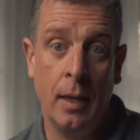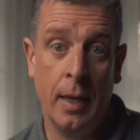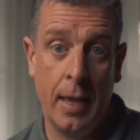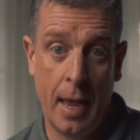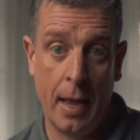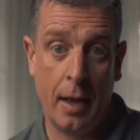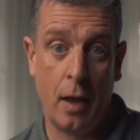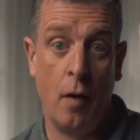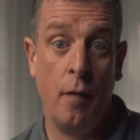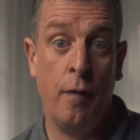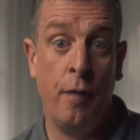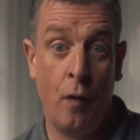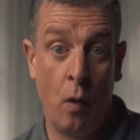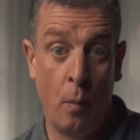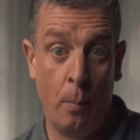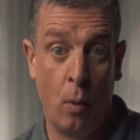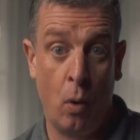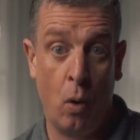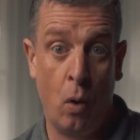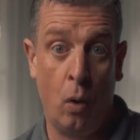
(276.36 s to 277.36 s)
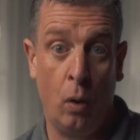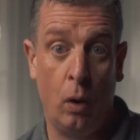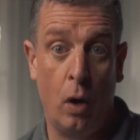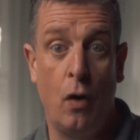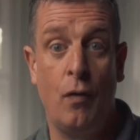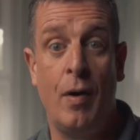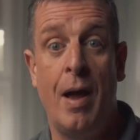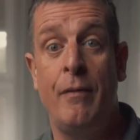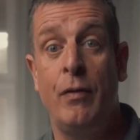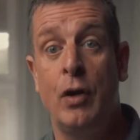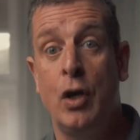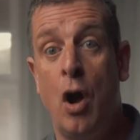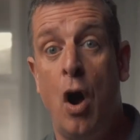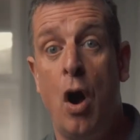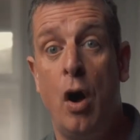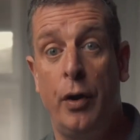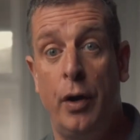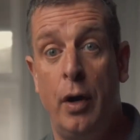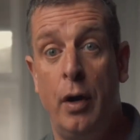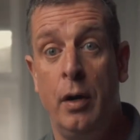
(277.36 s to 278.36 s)
kick a football around the
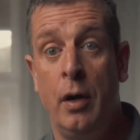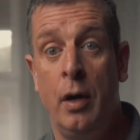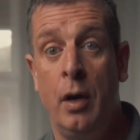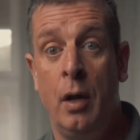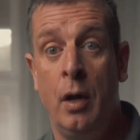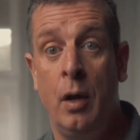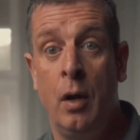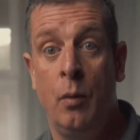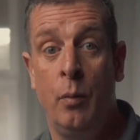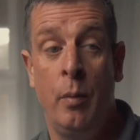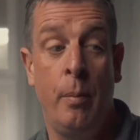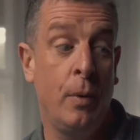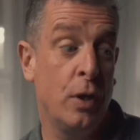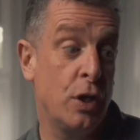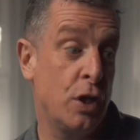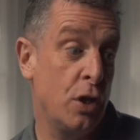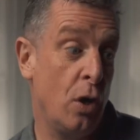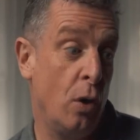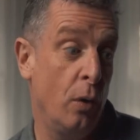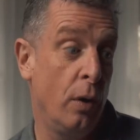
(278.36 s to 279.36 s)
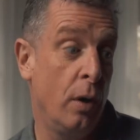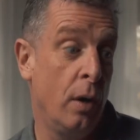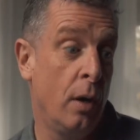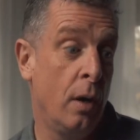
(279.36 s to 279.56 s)
garden with my son.